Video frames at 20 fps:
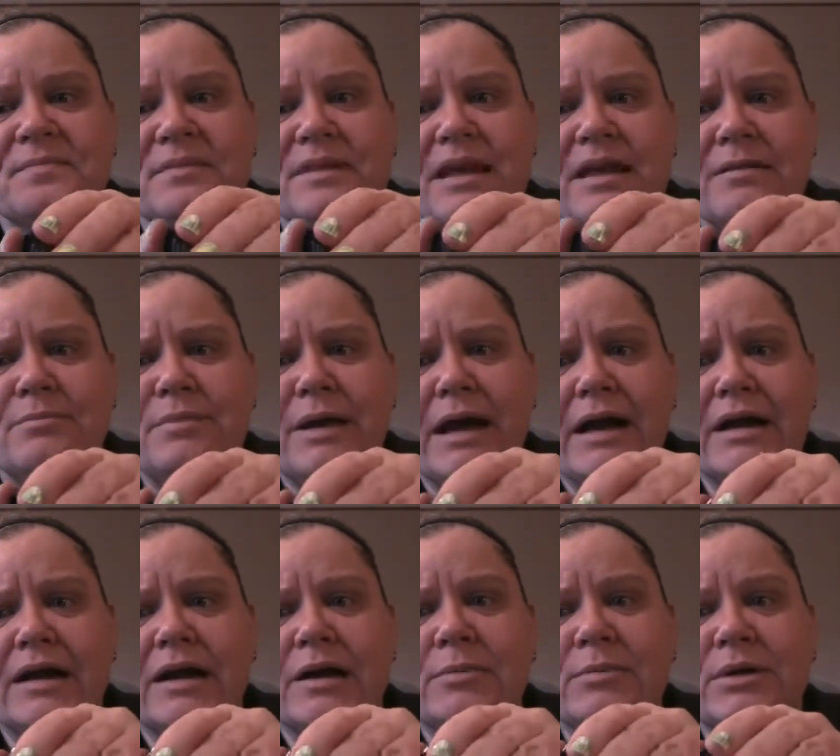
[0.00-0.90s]
a
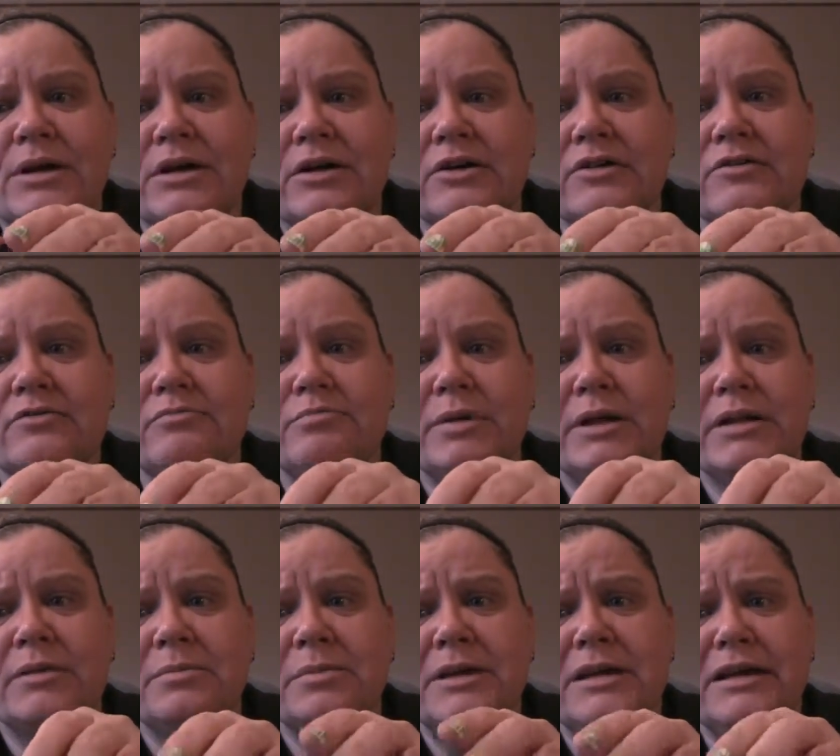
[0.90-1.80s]
backup of
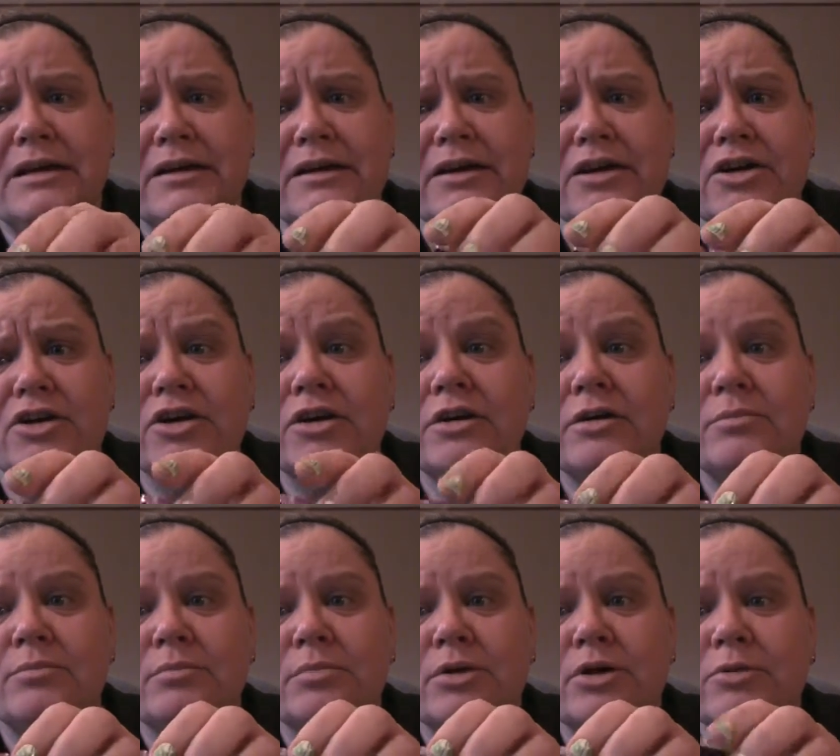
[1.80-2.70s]
Bella Pierre
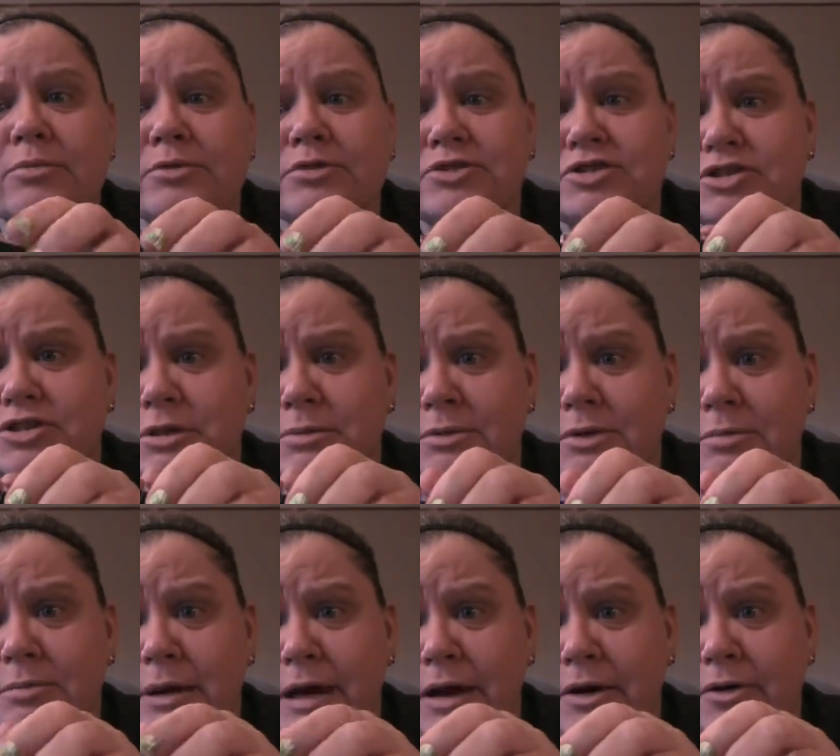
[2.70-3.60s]
Purple Shimmer
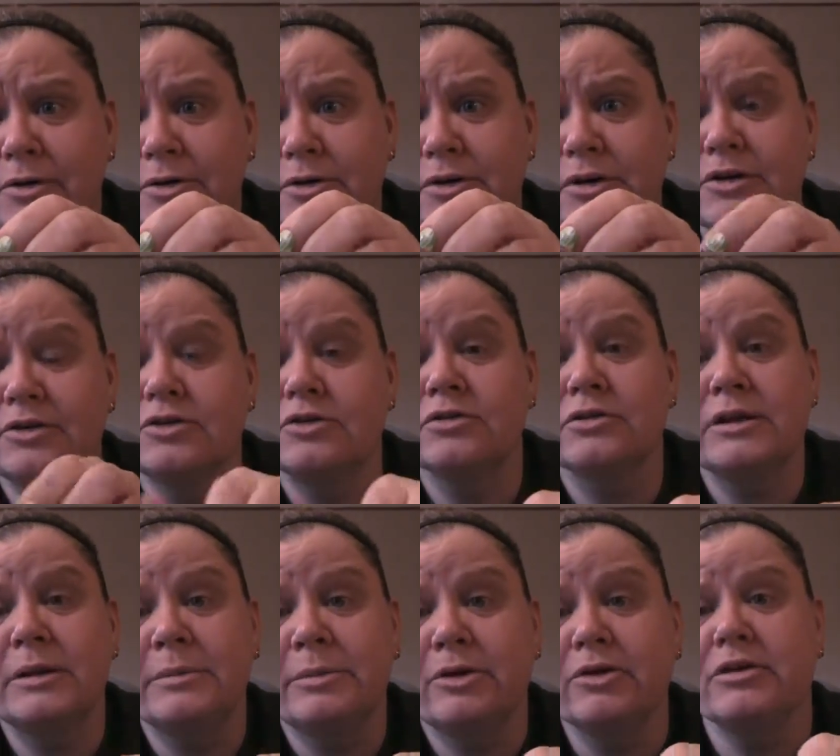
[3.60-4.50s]
Powder in
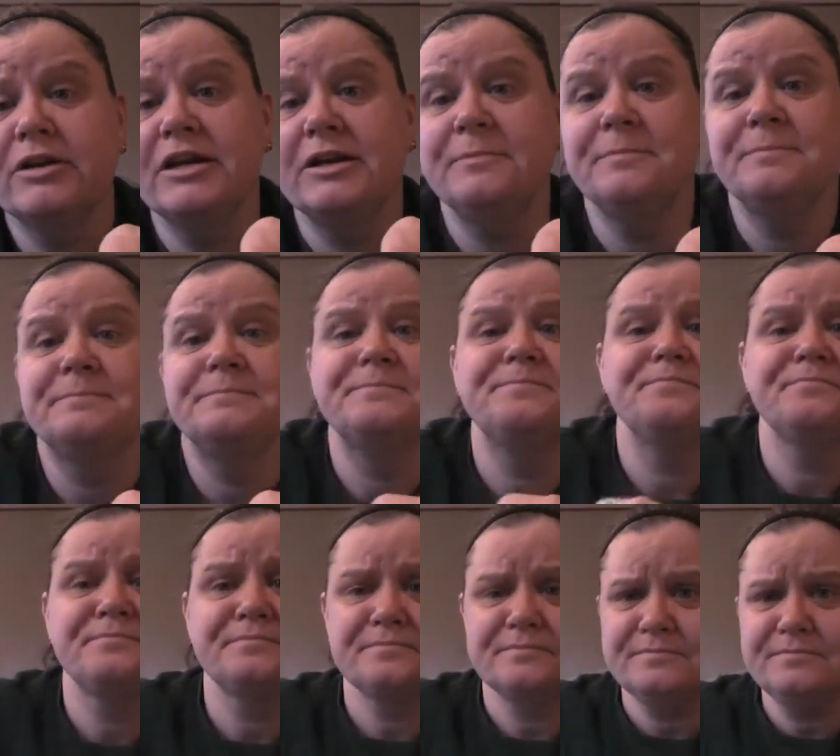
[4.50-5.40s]
Hurly Burly.
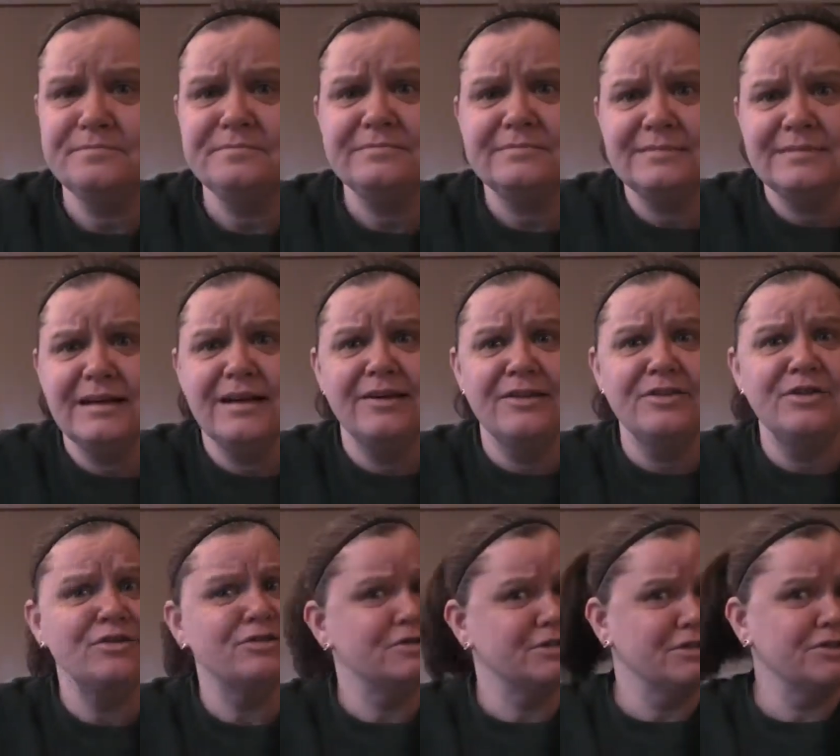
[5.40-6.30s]

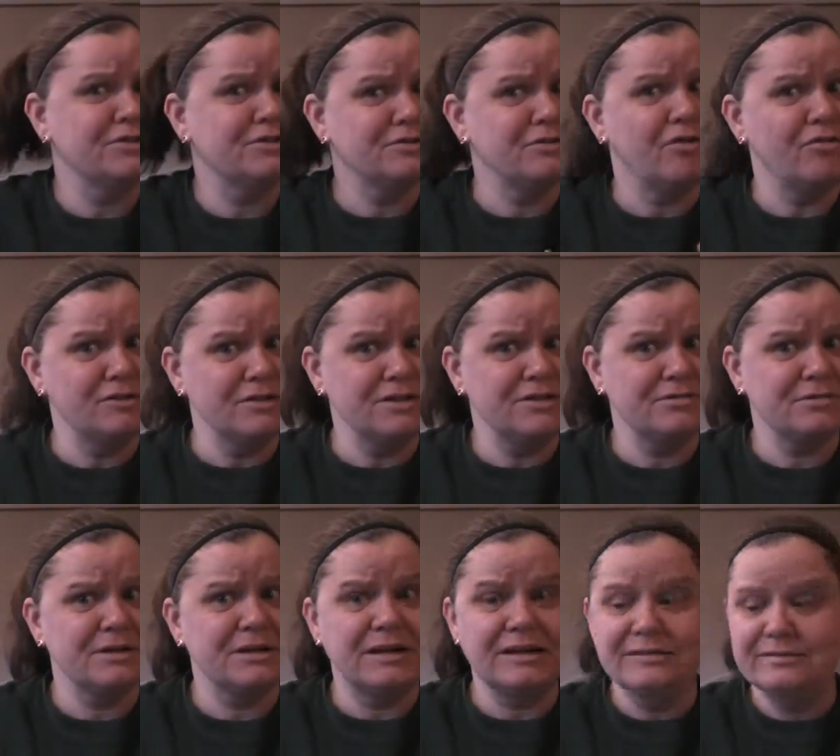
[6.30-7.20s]
Those are the only
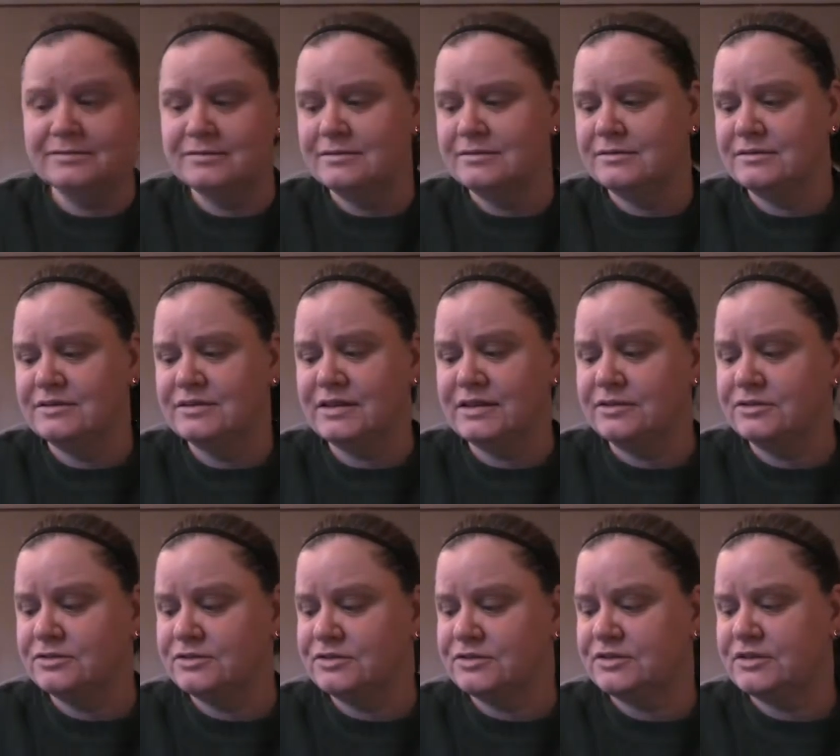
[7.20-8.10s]
3
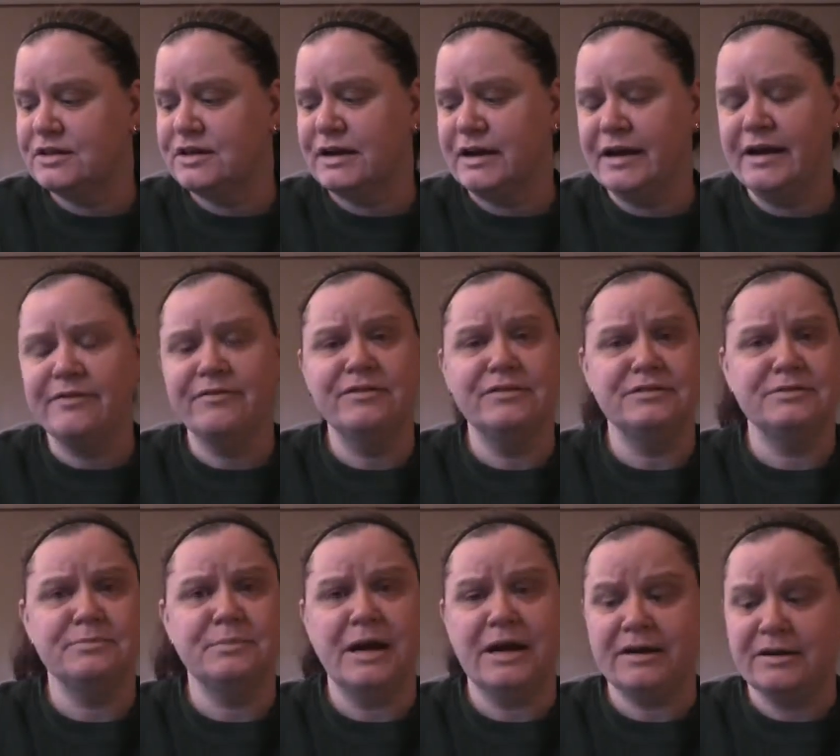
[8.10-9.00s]
singles that I have as
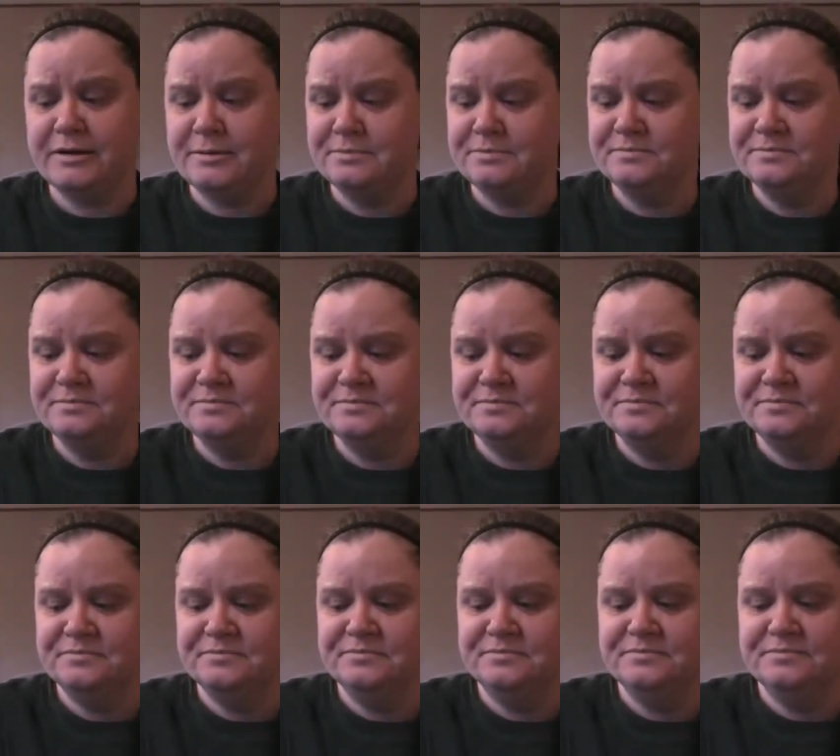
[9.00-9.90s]
backup,
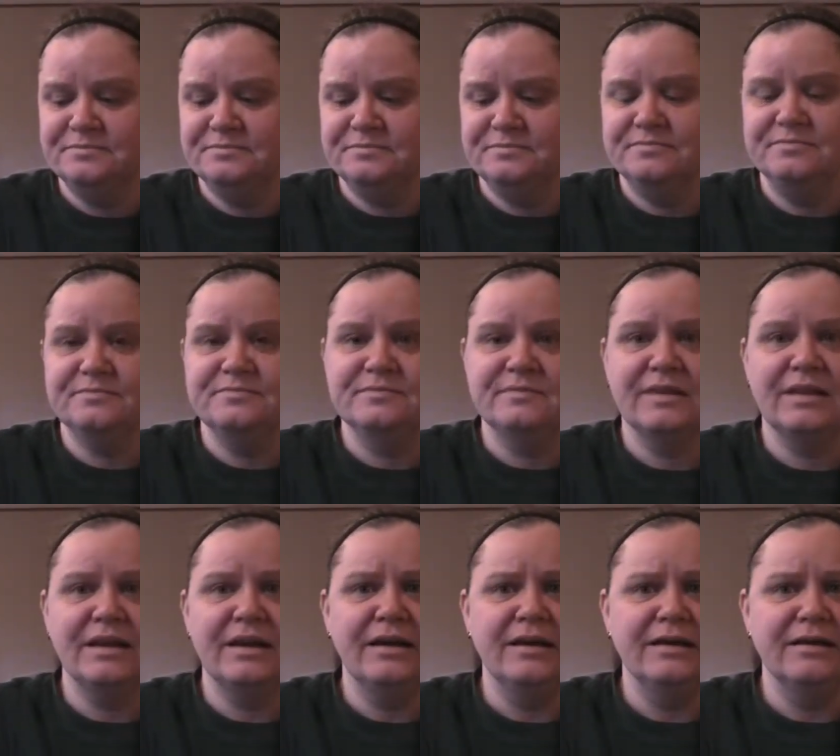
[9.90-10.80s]

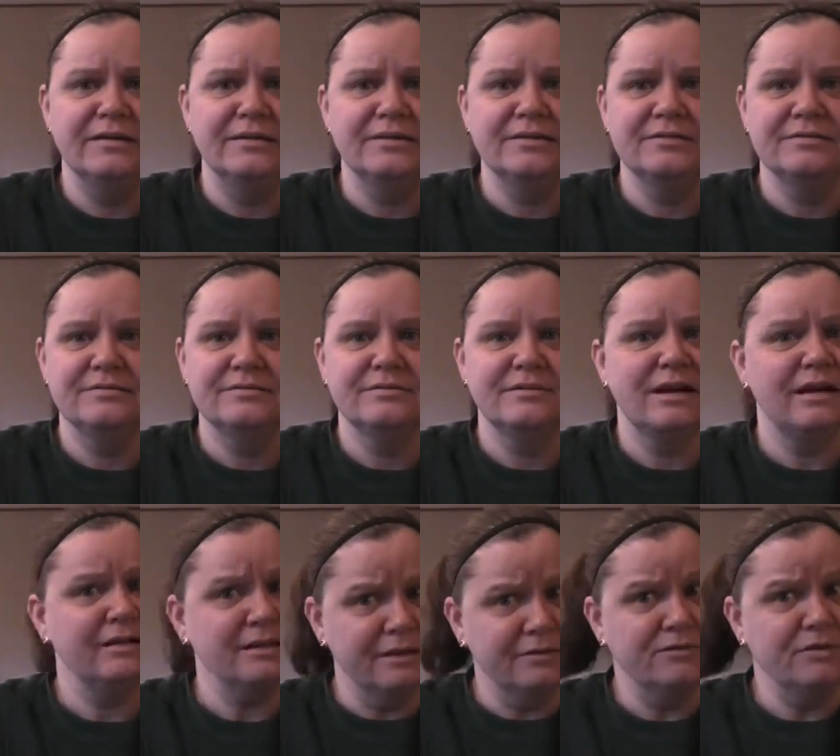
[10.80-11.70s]
and I
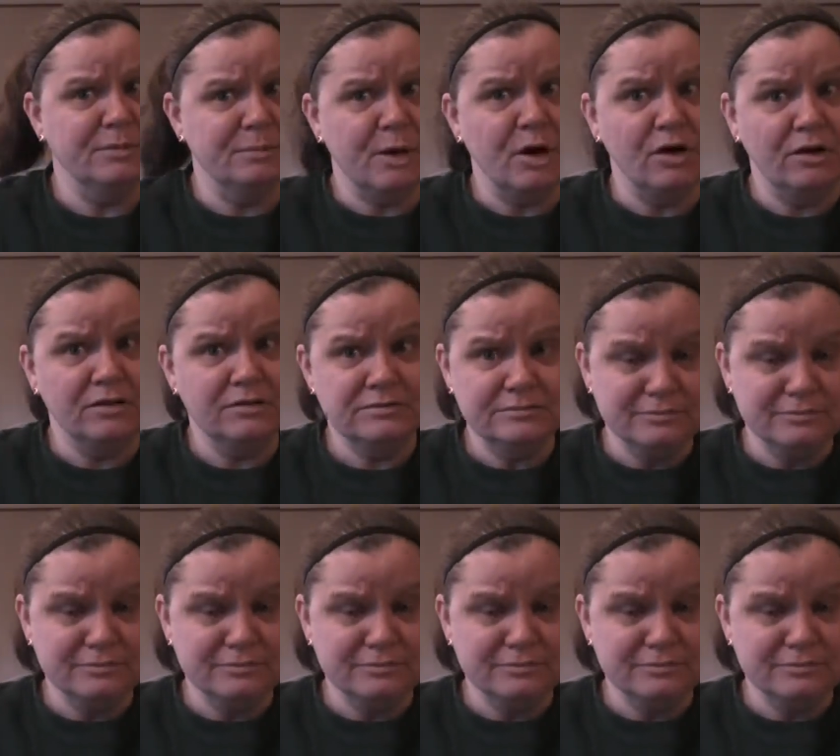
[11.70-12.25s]
love them all.